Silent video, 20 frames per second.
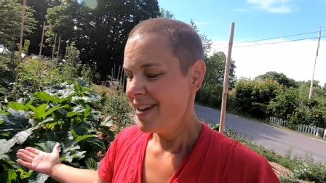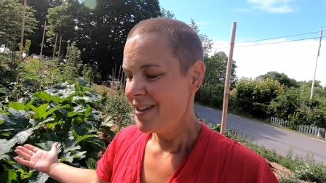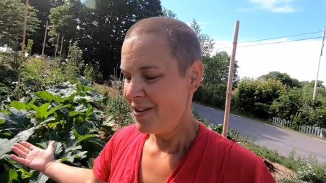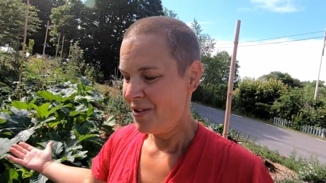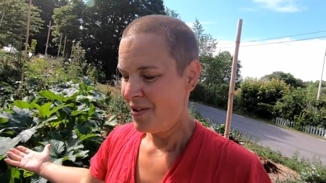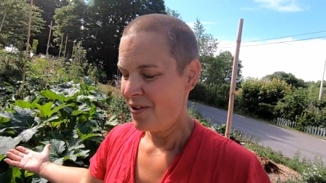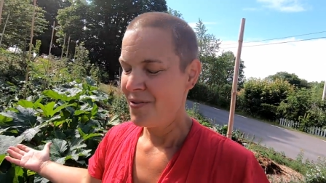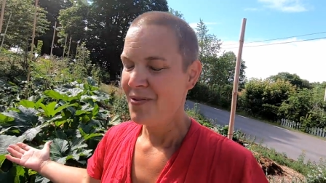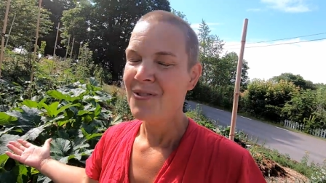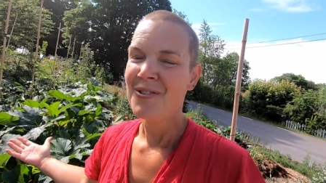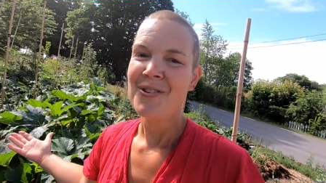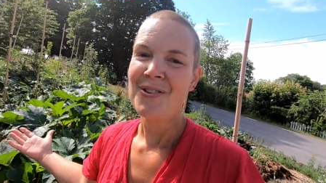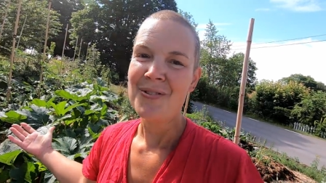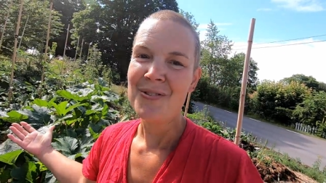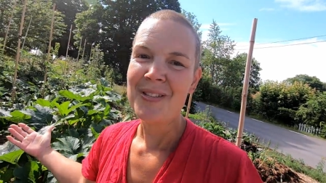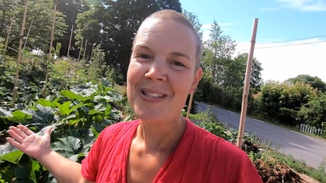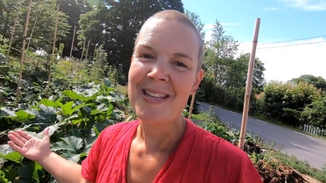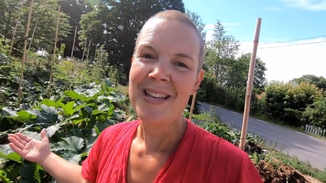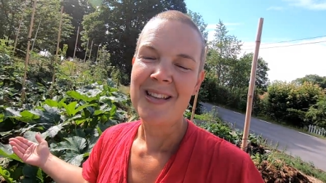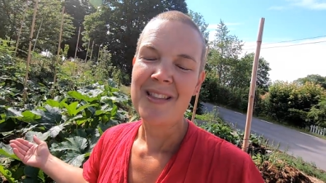you know
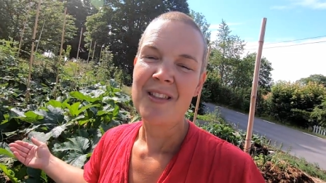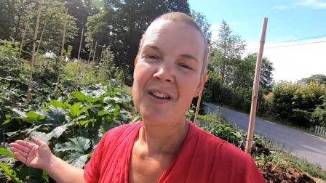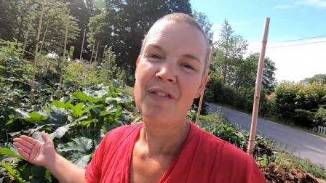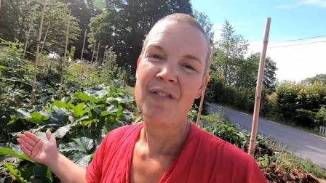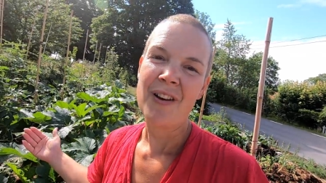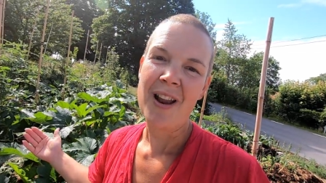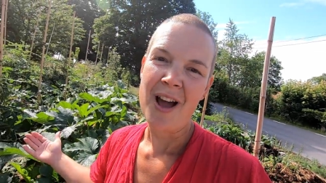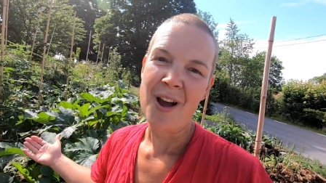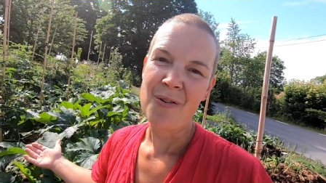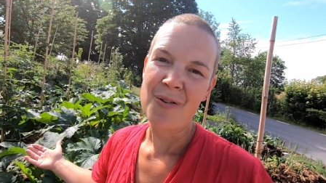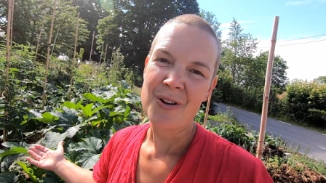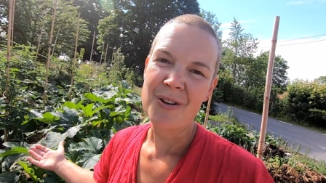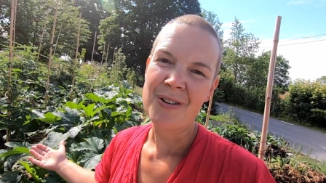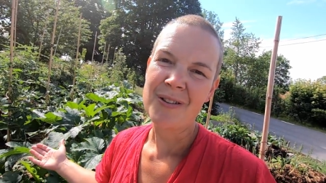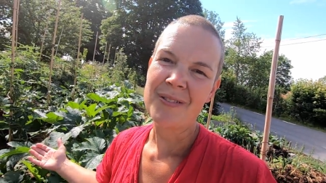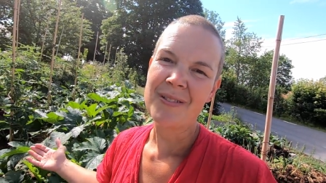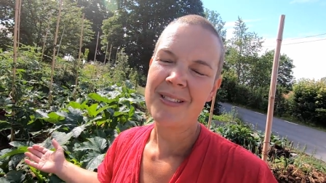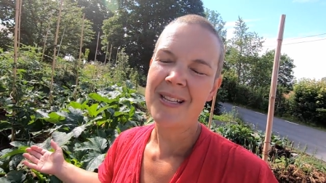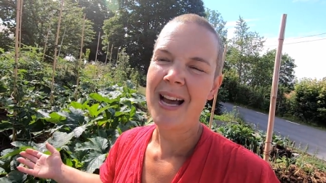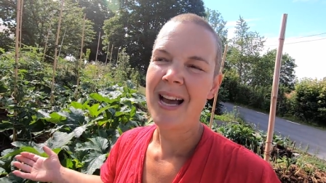using the
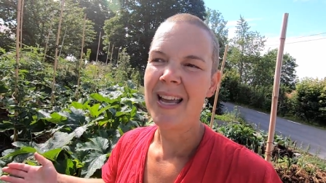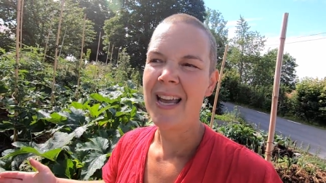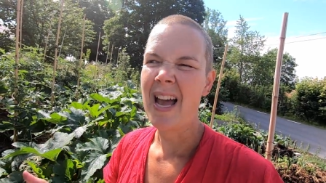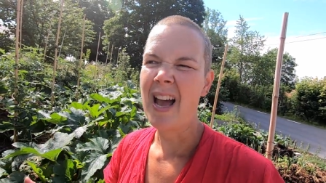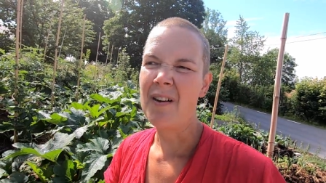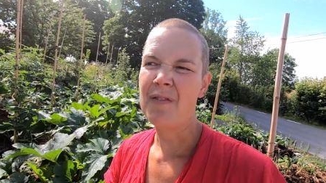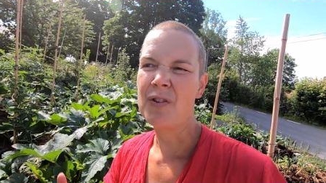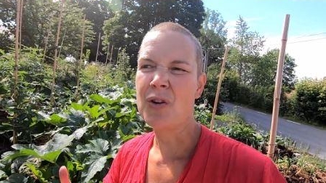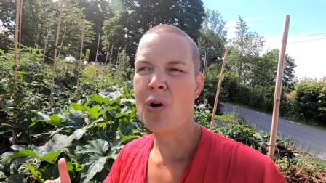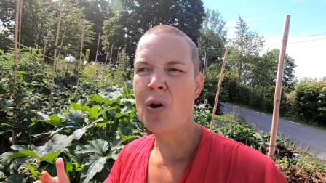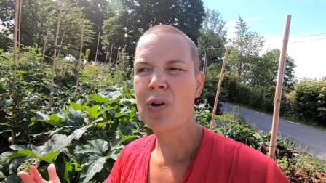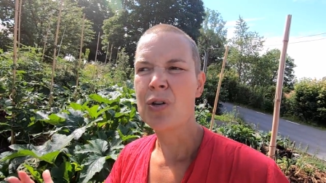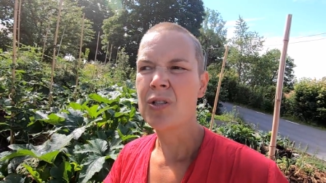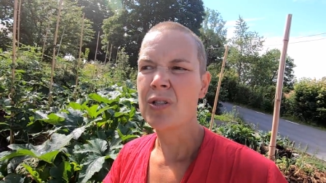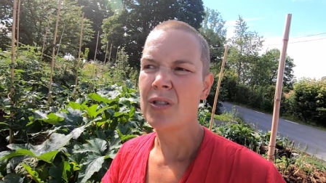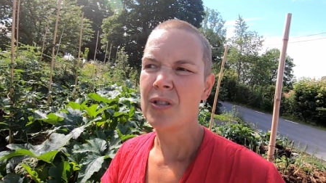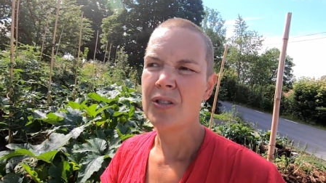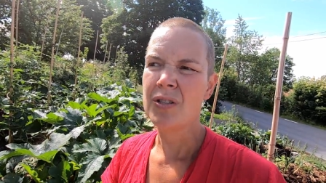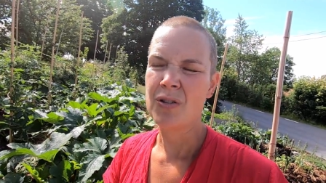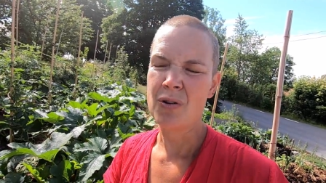flour i have
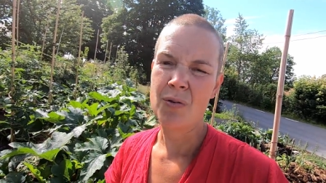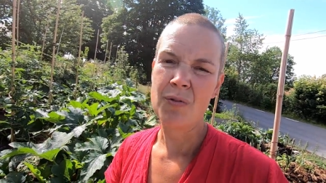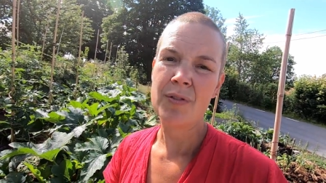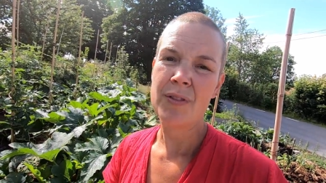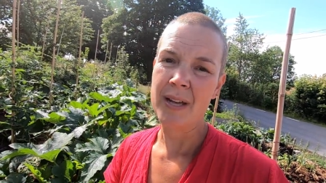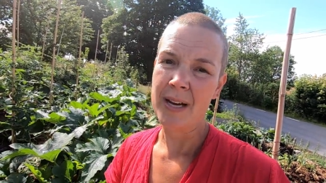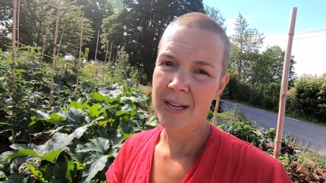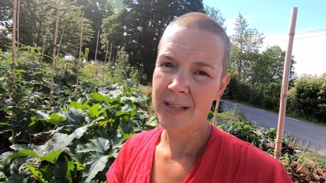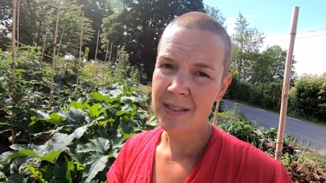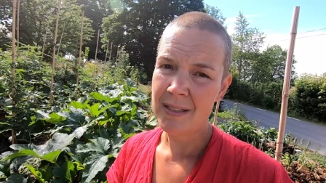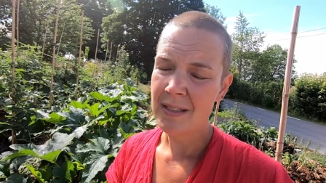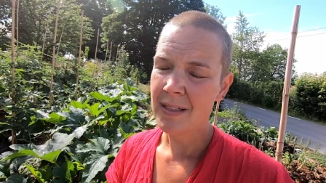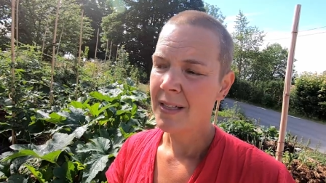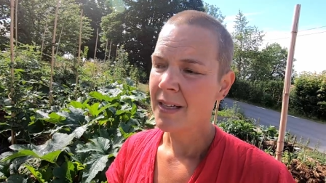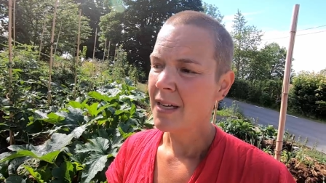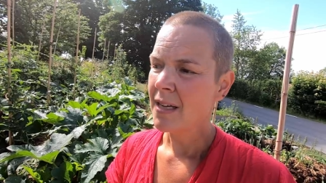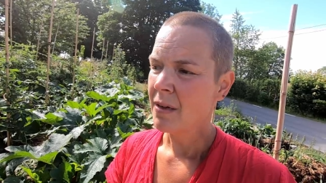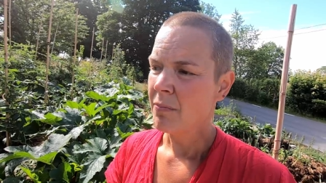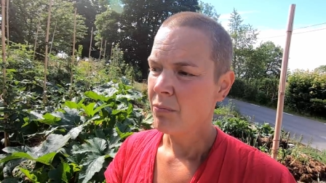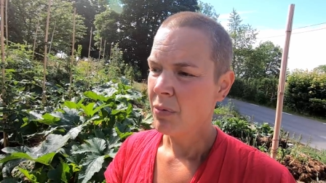not done that
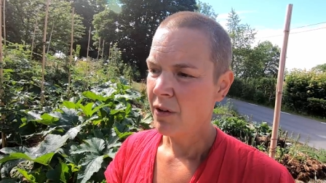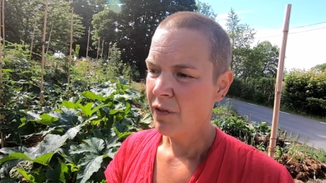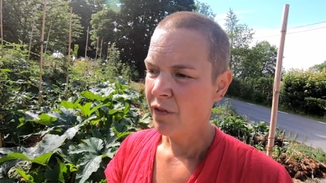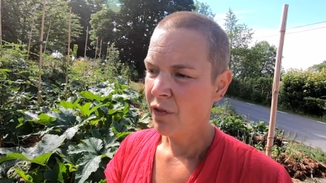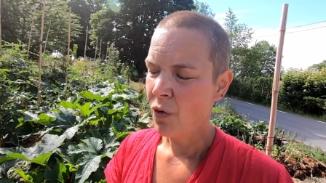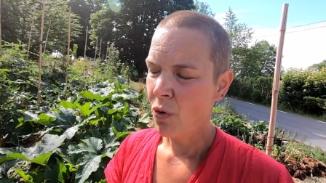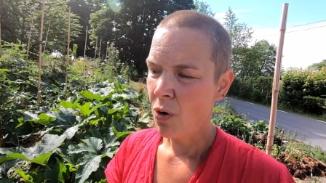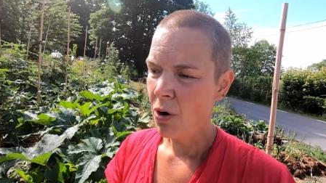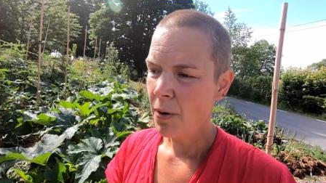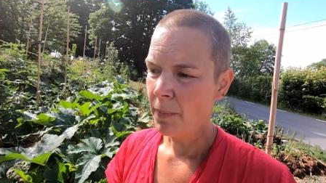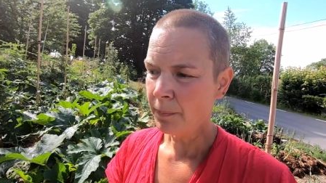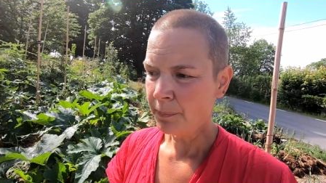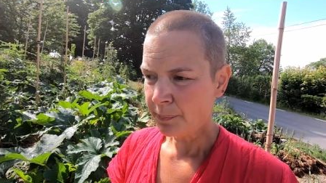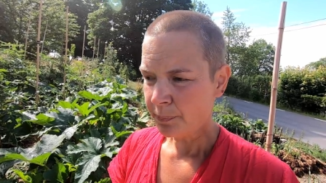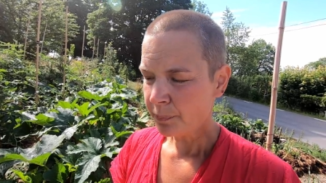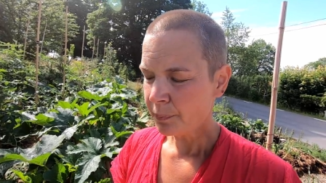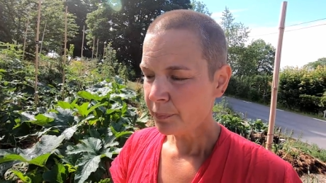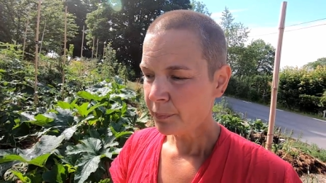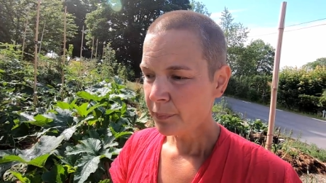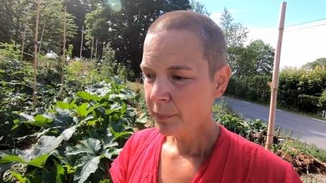before
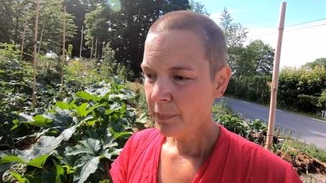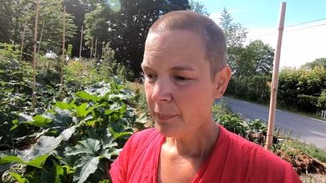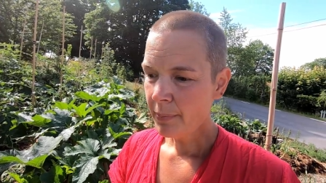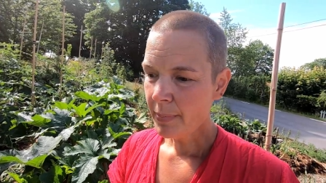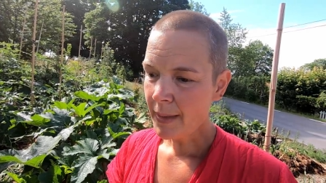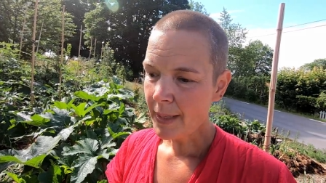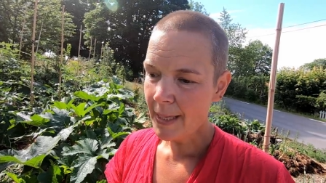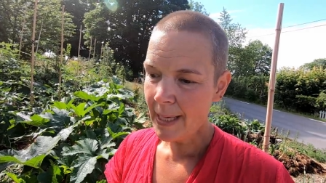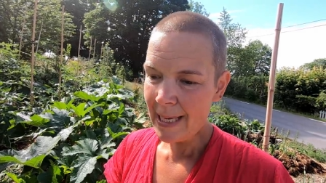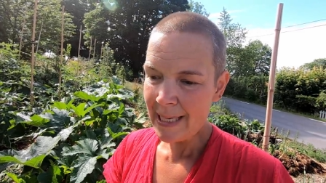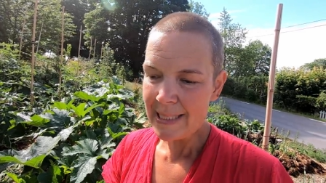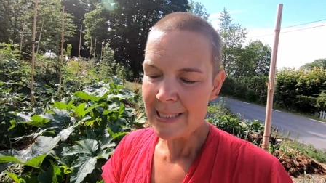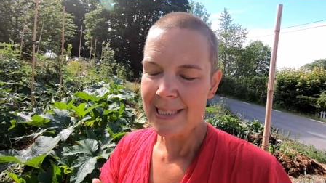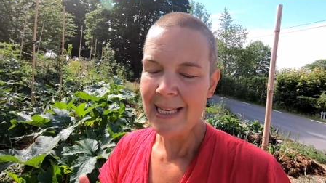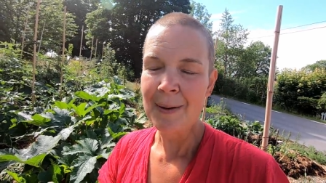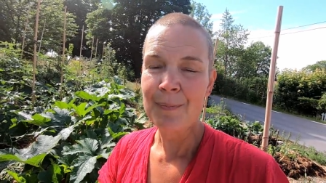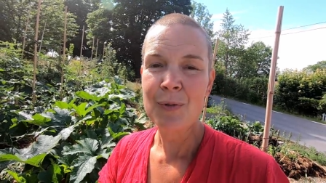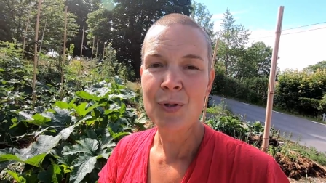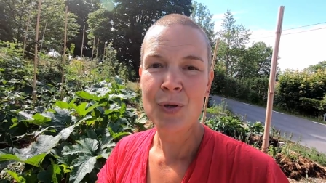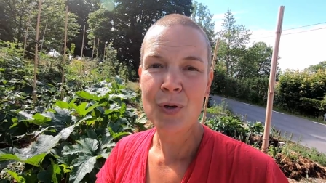
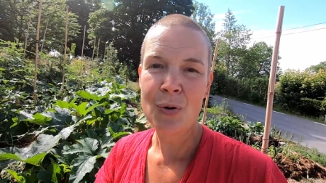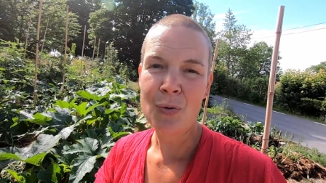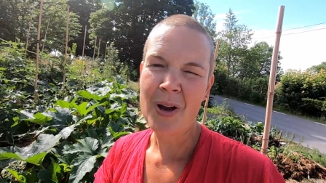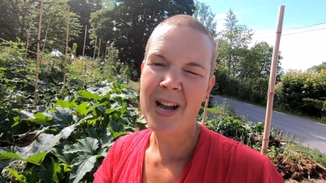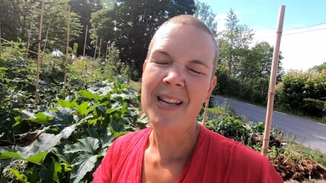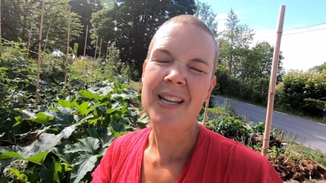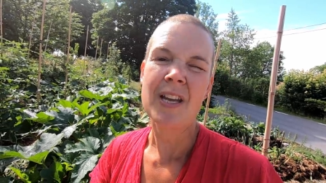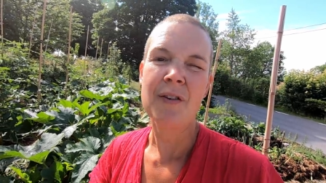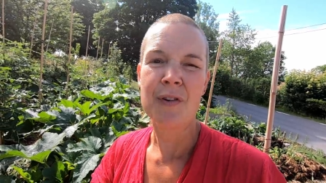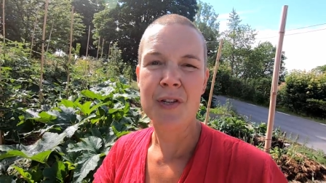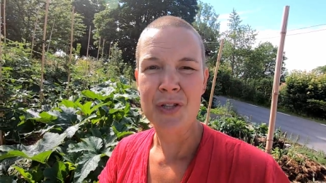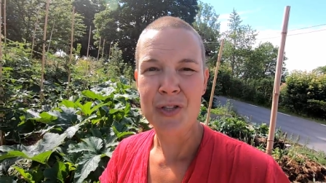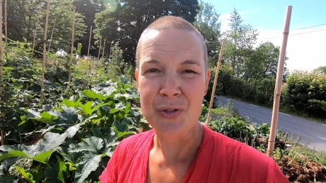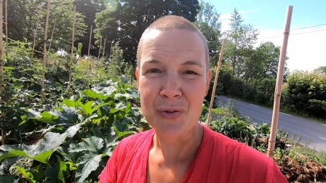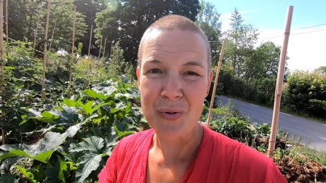except you know i give it a